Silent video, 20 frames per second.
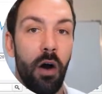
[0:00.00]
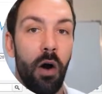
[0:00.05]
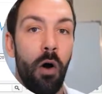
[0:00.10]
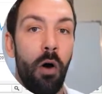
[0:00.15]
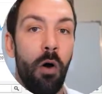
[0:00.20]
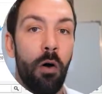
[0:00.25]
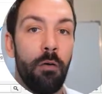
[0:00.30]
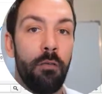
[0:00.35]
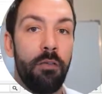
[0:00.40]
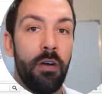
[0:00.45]

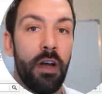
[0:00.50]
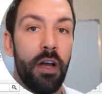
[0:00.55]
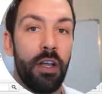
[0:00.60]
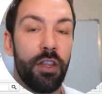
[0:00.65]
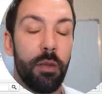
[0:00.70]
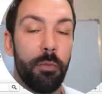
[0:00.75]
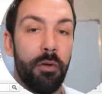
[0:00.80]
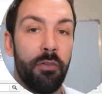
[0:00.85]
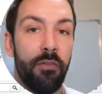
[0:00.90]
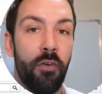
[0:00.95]
of
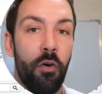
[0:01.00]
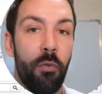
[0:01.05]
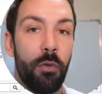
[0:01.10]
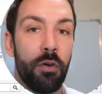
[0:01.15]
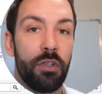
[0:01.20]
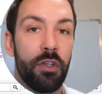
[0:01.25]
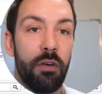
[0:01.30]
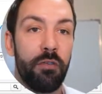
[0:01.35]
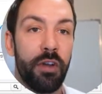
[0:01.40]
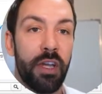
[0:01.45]
the
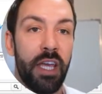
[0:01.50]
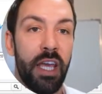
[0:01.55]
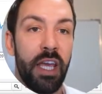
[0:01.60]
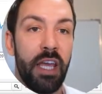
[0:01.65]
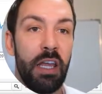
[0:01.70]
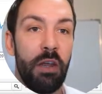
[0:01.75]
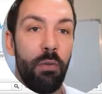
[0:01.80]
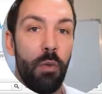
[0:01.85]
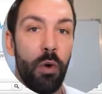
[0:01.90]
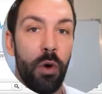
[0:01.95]
performance of a
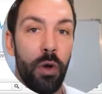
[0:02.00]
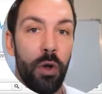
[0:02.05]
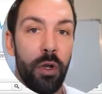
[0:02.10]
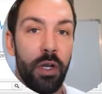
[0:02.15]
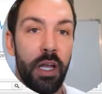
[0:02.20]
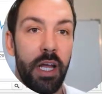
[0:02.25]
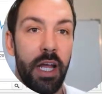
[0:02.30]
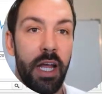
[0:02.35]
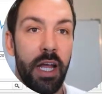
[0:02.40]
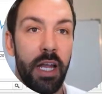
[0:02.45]
keyword.